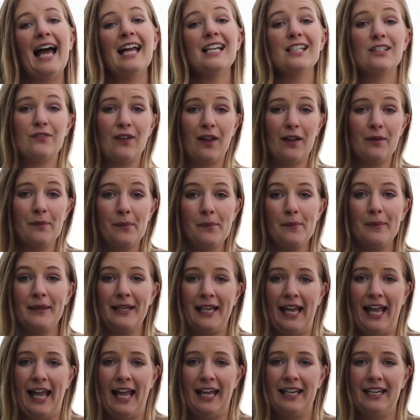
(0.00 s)
Development
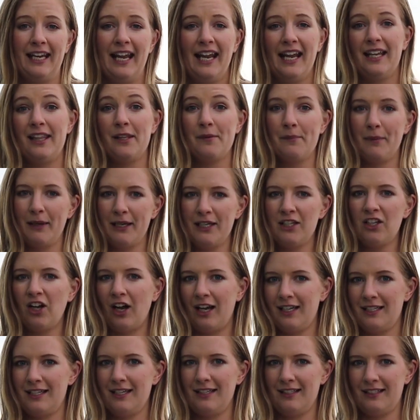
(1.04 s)
began in the
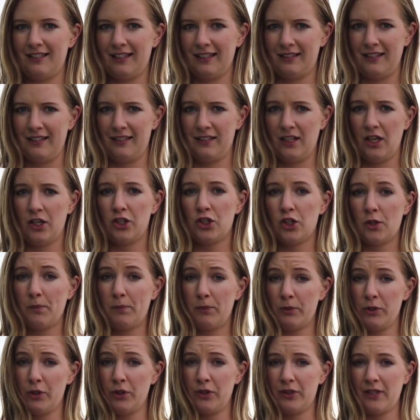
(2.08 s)
mid-1960s to
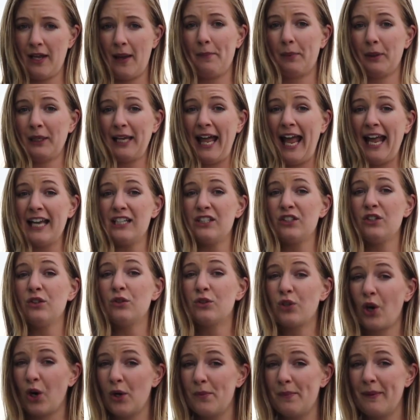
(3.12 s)
produce a planned
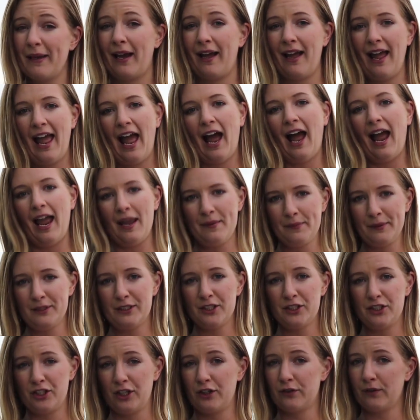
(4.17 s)
utopia aiming
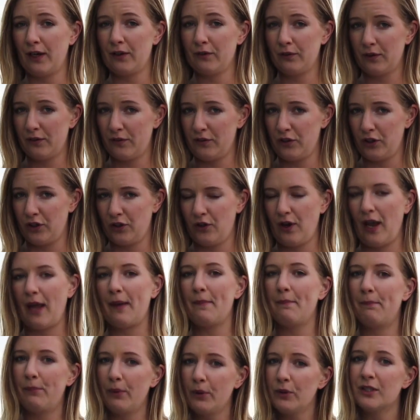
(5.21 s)
to generate revenue
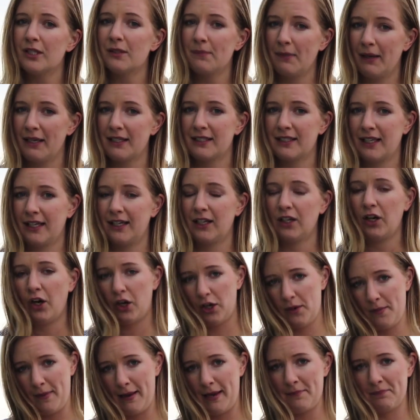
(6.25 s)
and boost the Mexican
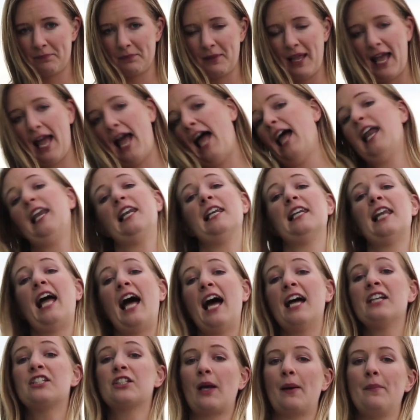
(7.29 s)
economy.
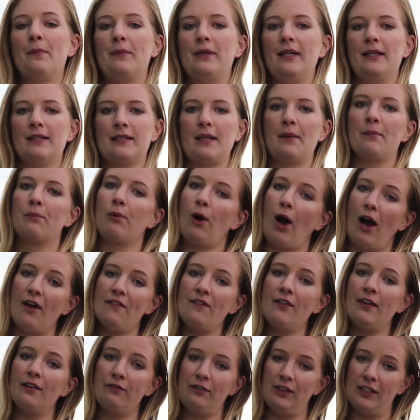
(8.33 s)
Large companies and
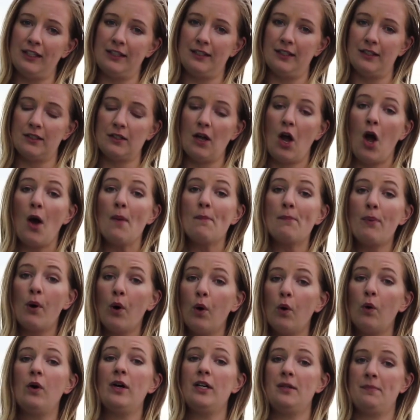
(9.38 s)
private investors
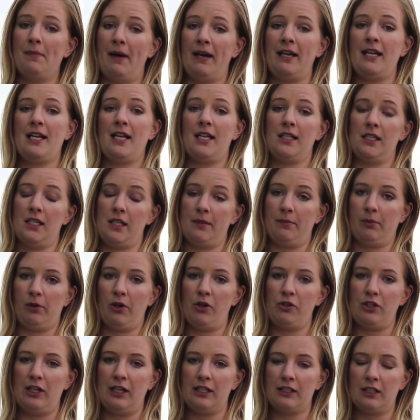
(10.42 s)
poured money into the
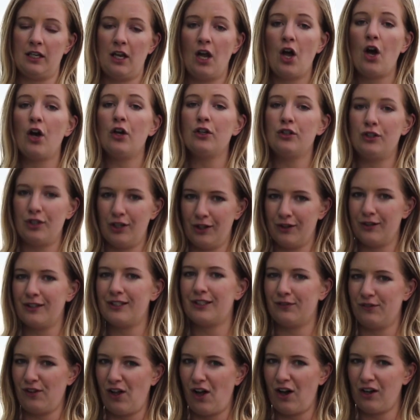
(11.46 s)
project.
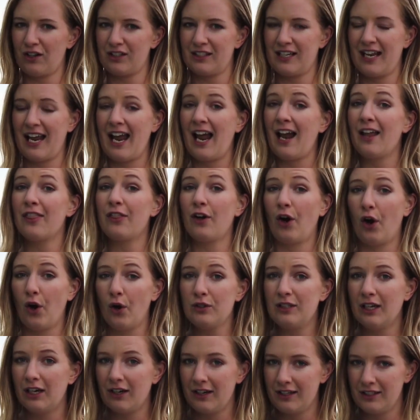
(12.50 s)
Tourists flocked, the
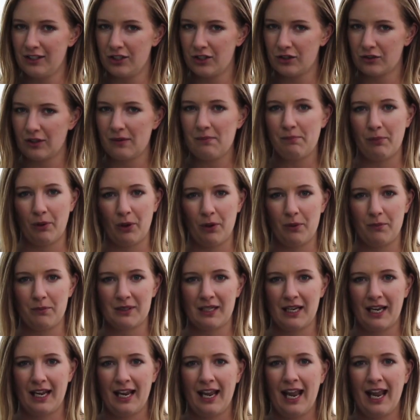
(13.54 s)
hotel industry boomed,